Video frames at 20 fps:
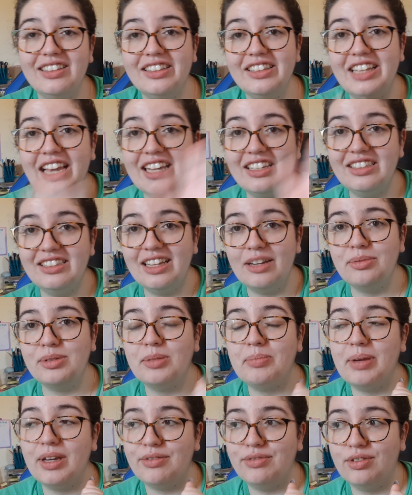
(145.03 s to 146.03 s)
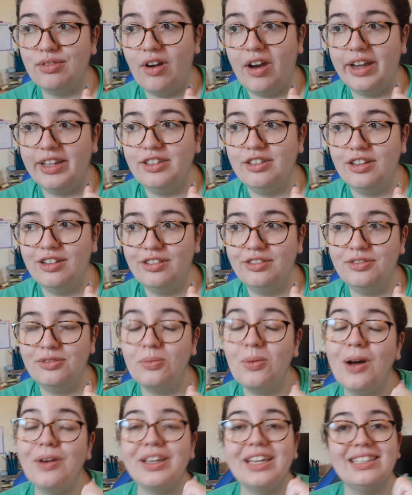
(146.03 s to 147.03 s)
Yesterday was a bit of a write-off.
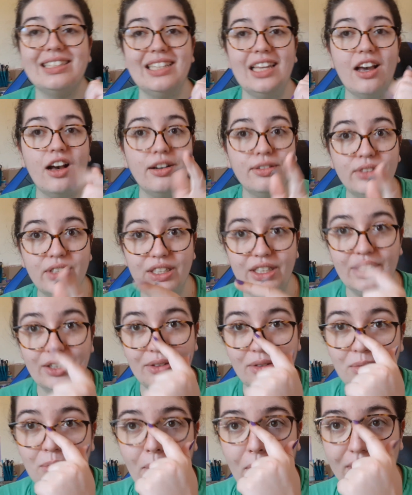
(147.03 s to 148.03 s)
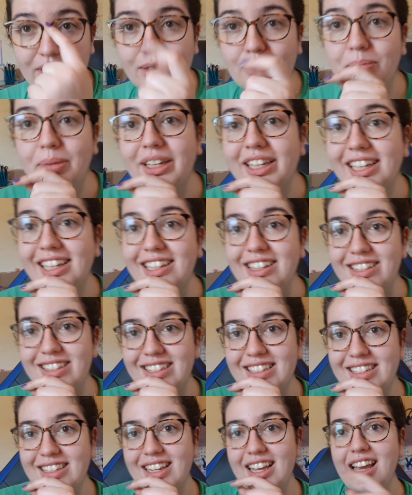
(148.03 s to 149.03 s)
Well, yesterday afternoon was,
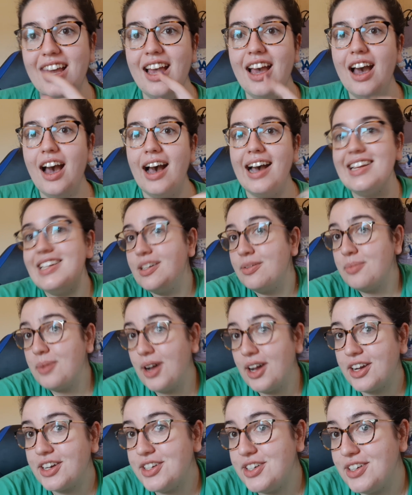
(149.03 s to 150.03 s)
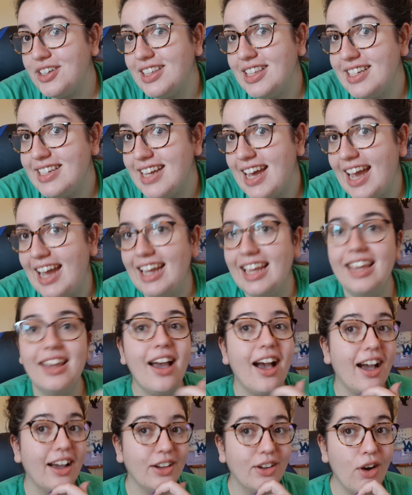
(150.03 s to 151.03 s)
because I didn't work during the day.
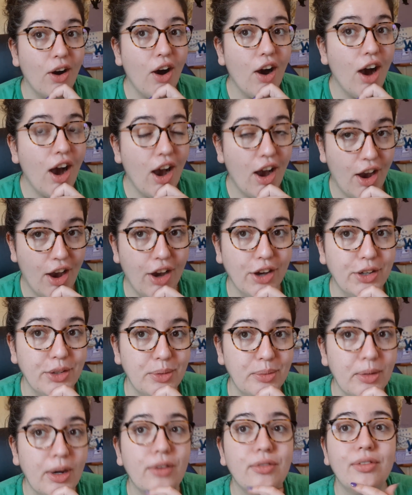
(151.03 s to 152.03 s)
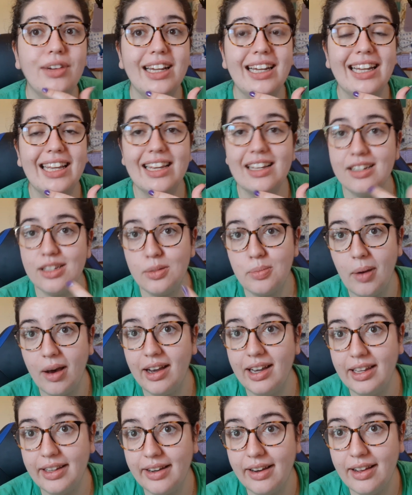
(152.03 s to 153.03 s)
I got home really
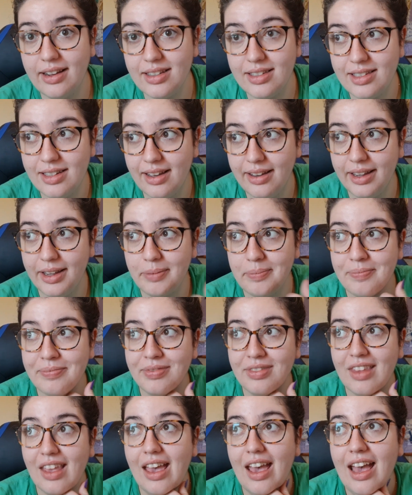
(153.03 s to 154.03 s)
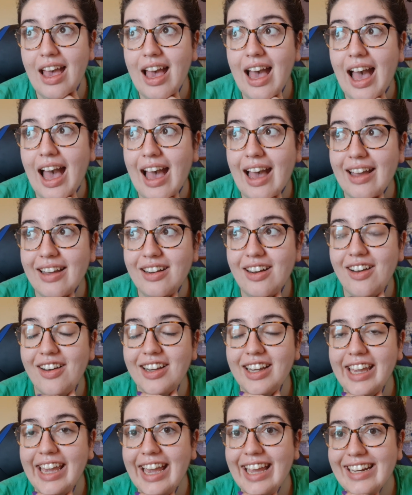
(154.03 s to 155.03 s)
inspired last night and
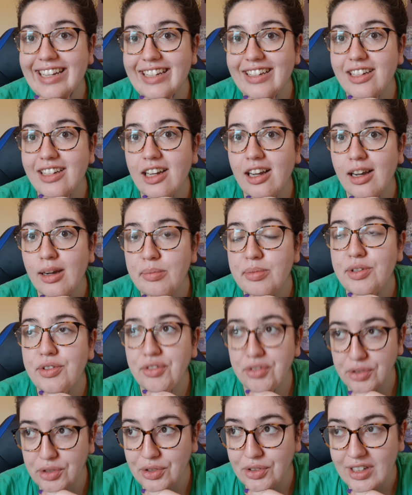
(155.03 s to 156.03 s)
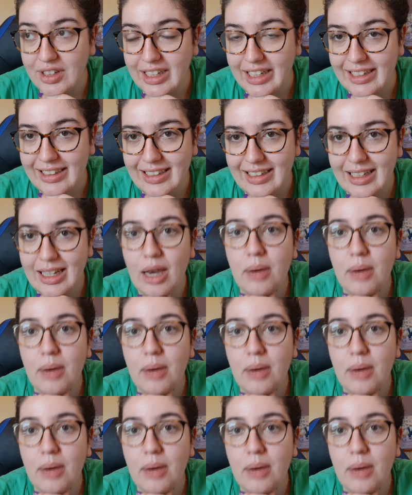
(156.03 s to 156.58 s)
I ended up drawing.